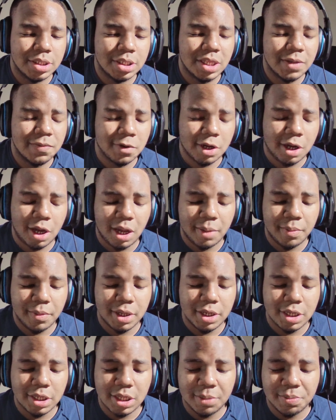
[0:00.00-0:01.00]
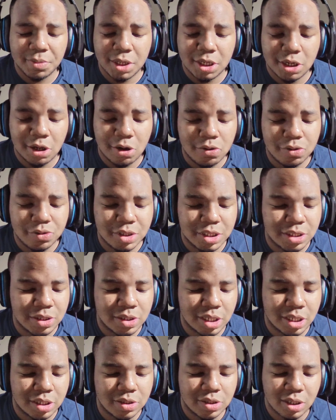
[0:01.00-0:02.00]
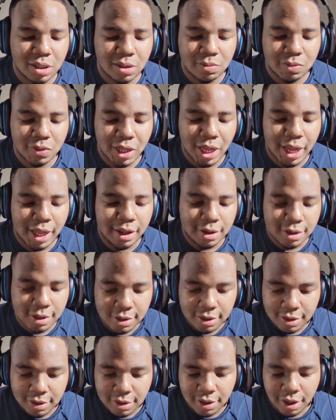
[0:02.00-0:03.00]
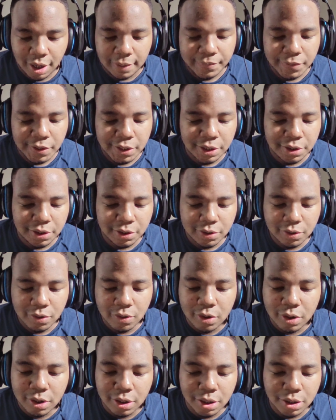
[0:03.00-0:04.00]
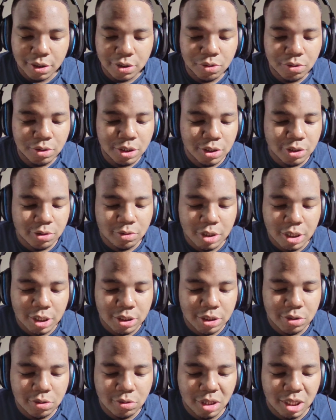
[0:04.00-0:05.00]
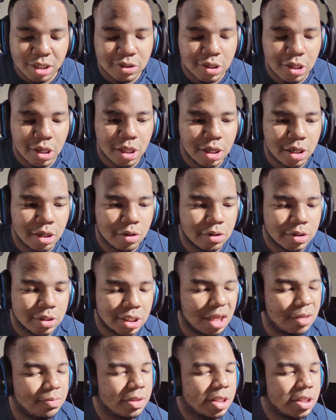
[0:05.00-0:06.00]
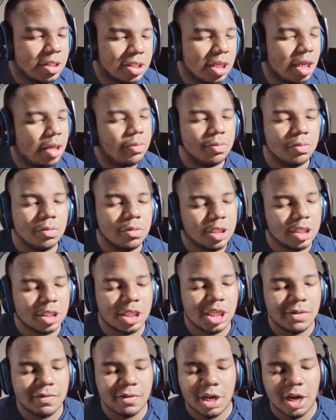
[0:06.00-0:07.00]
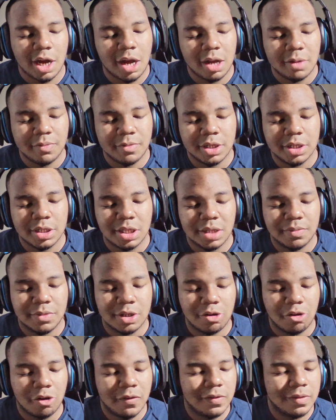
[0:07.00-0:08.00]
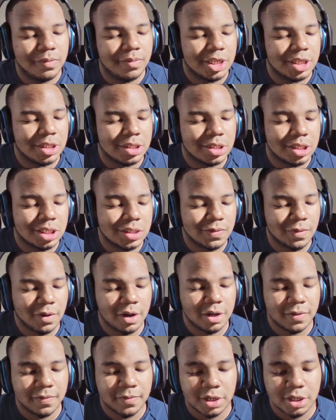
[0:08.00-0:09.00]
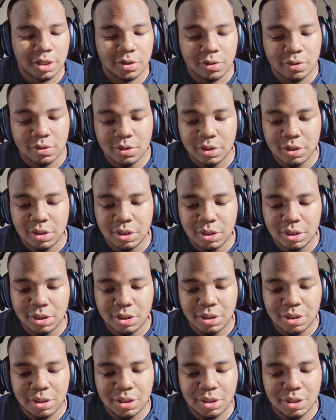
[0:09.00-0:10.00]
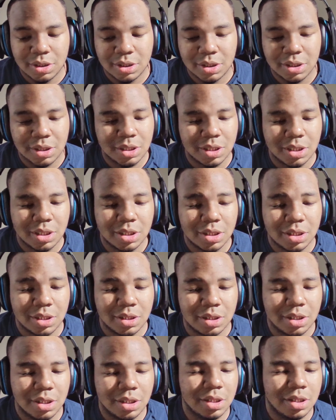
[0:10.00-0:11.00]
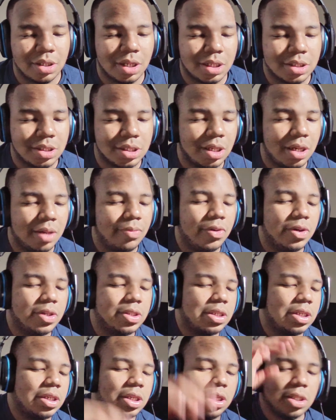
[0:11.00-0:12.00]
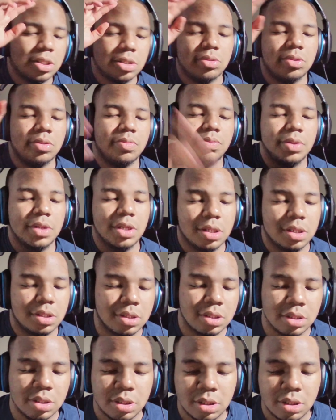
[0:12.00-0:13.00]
Leave a comment and let me know. Just say something like "I'm here" or twenty twenty-two, let's get it, or something, something. Just leave a comment. Let me know if you made it to this far in the video. And yeah, I'll see y'all boys in the next one. Peace.